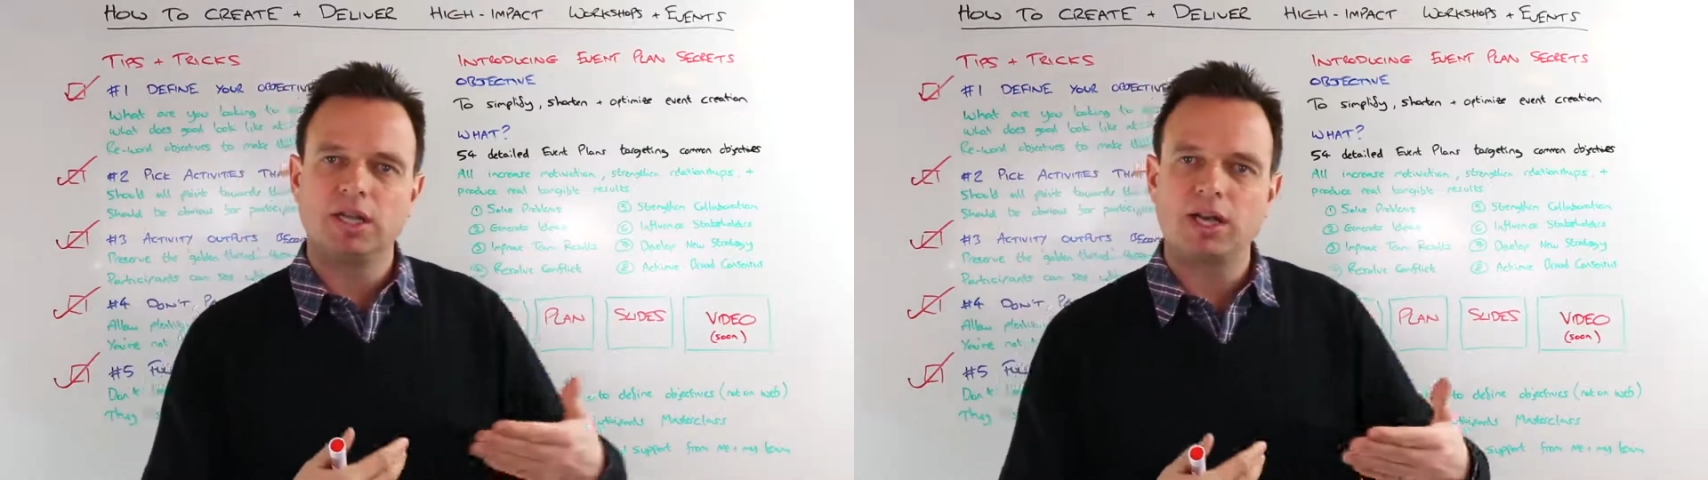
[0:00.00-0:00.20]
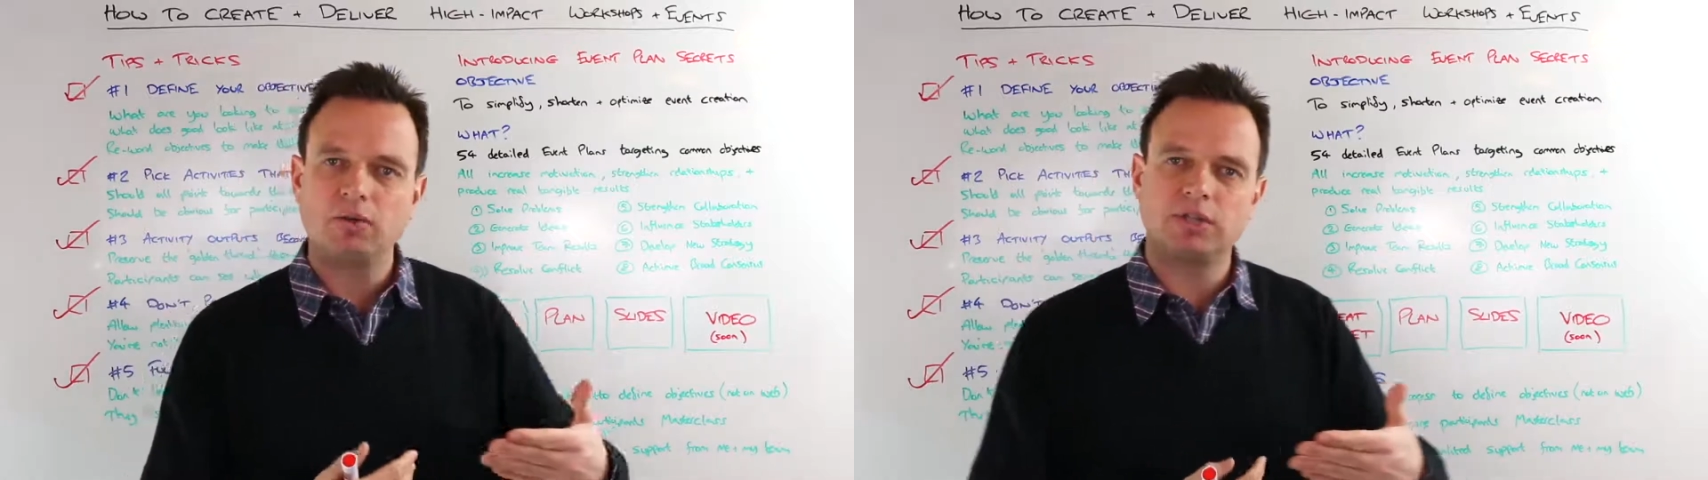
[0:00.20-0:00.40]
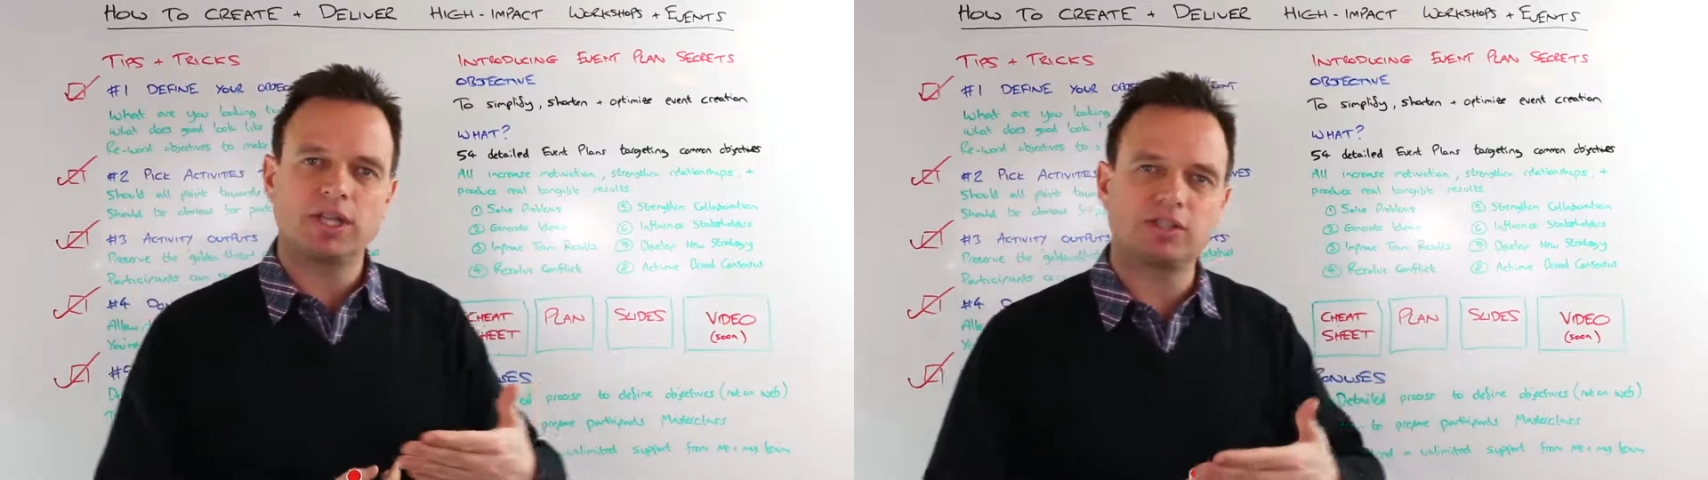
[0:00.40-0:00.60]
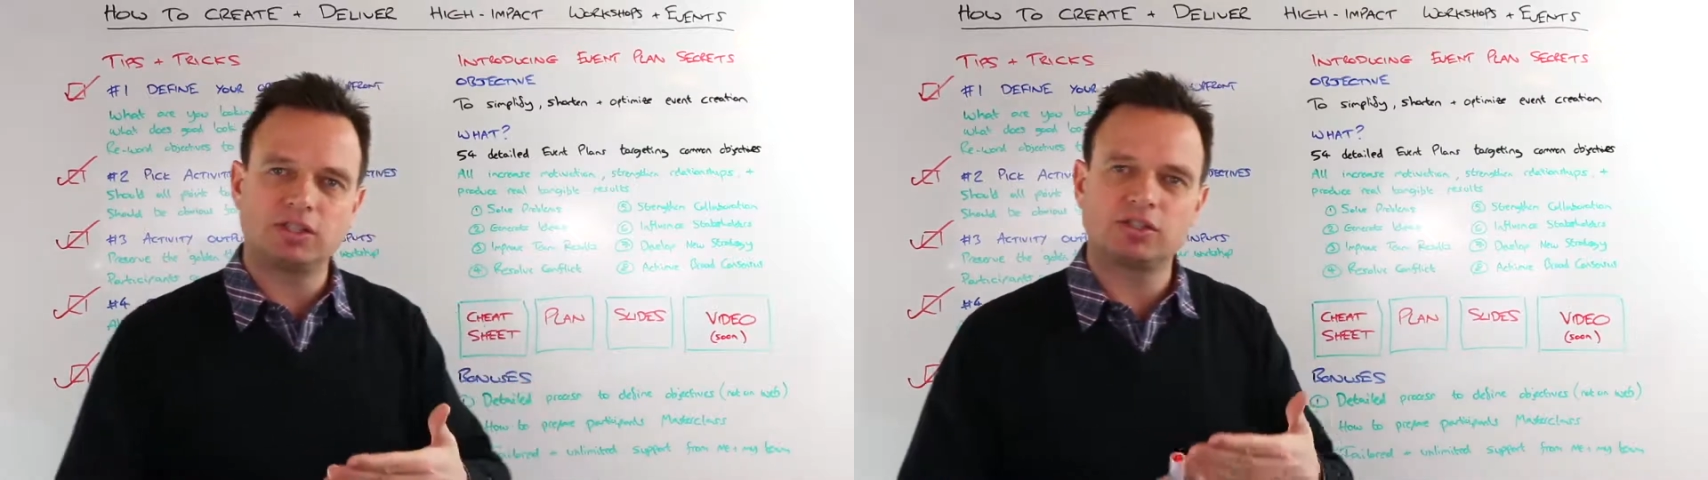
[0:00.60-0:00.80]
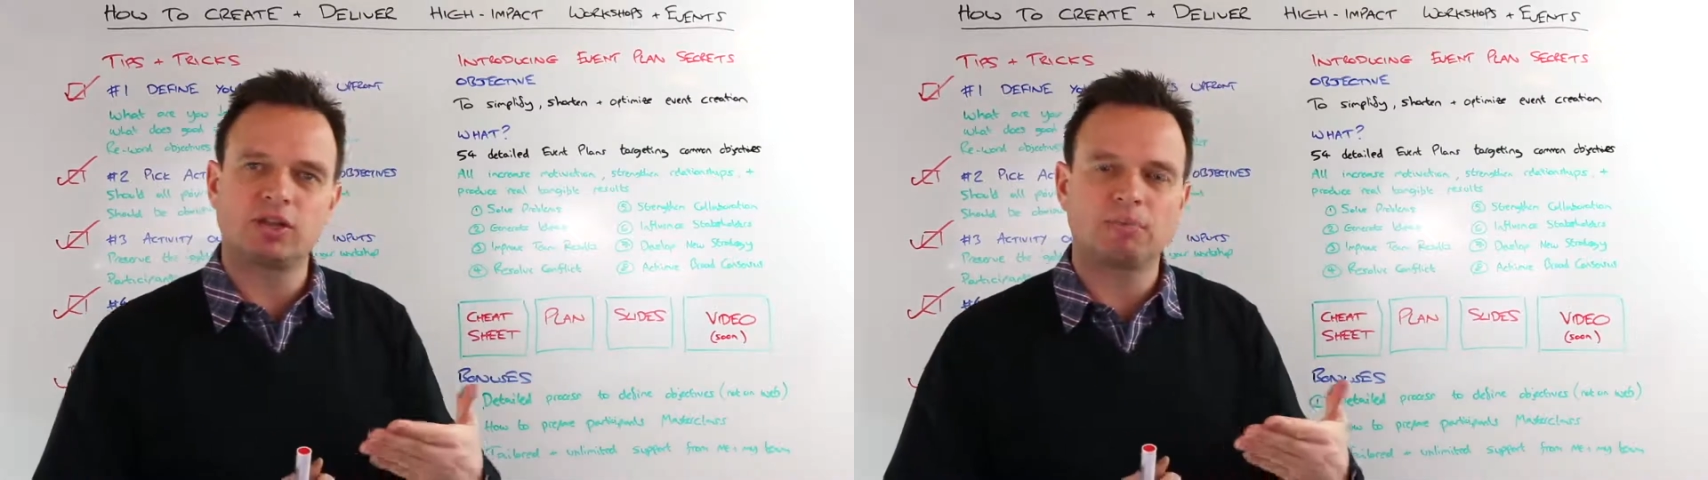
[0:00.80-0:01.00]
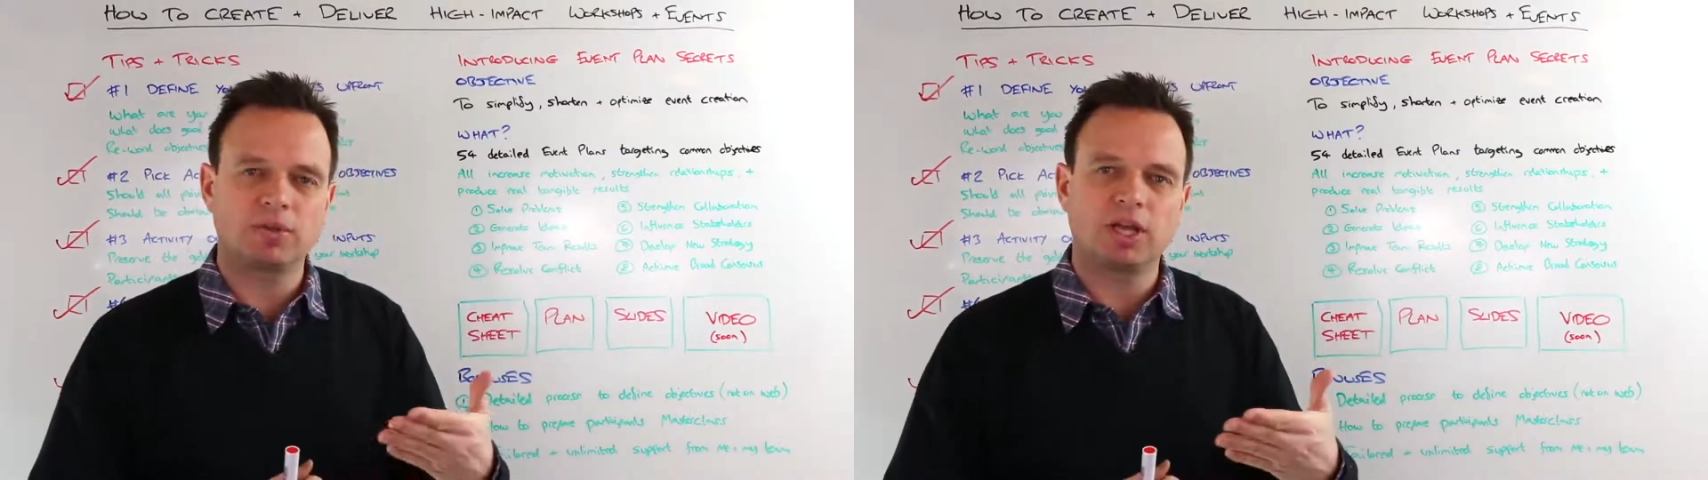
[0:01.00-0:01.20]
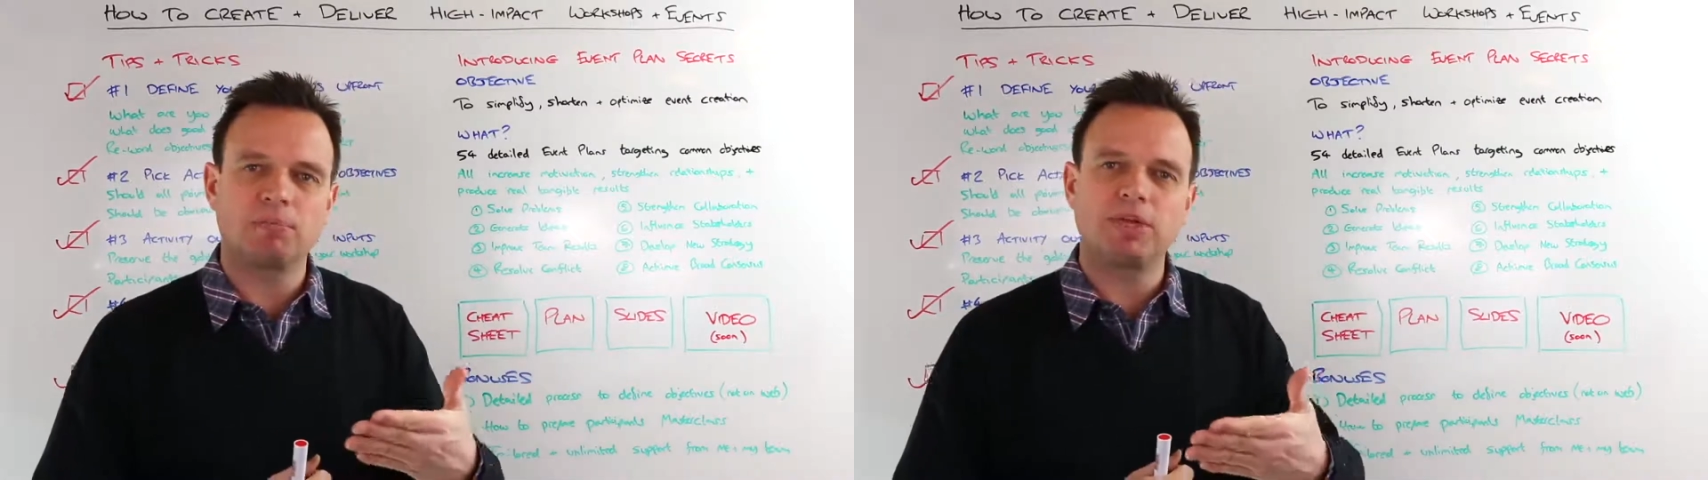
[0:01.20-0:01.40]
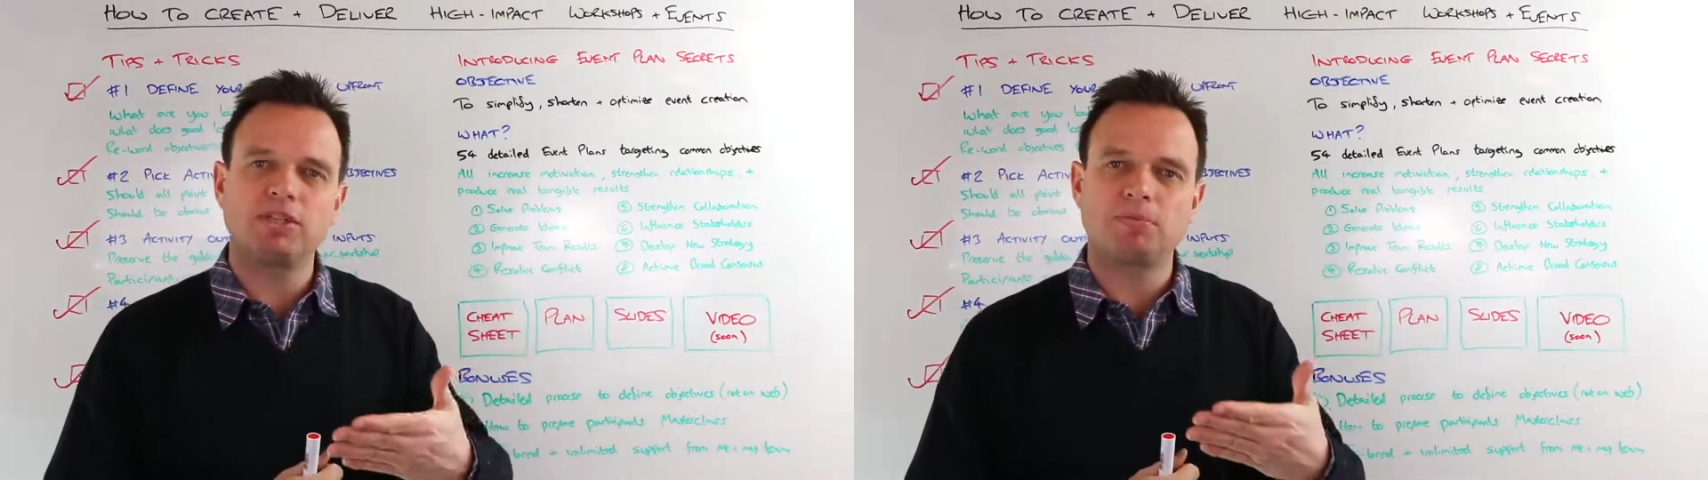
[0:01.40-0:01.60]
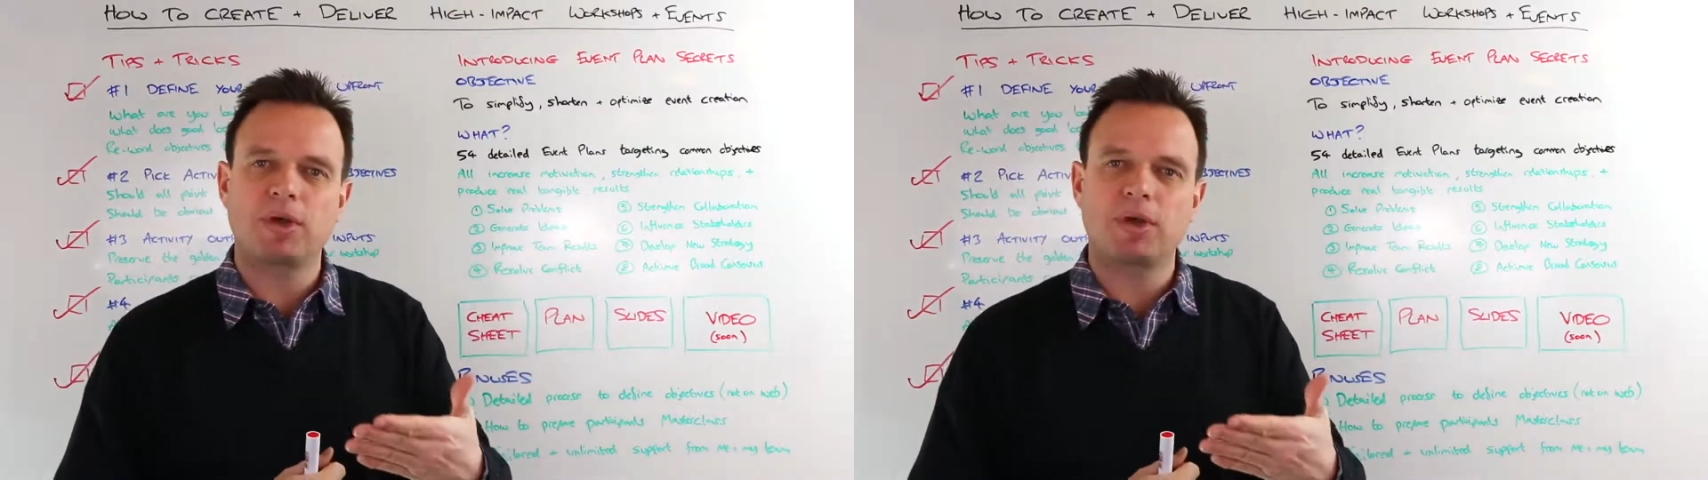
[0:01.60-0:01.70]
That's just a piece of